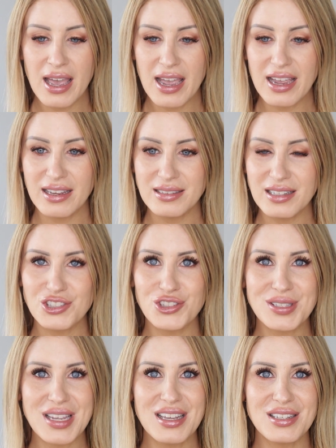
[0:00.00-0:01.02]
And let's
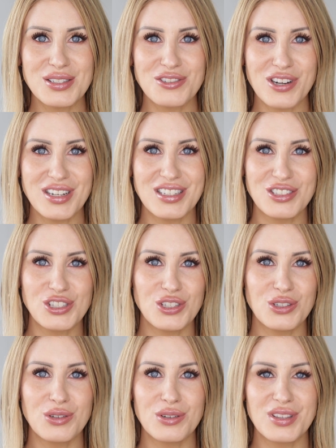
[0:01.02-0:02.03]
just get straight into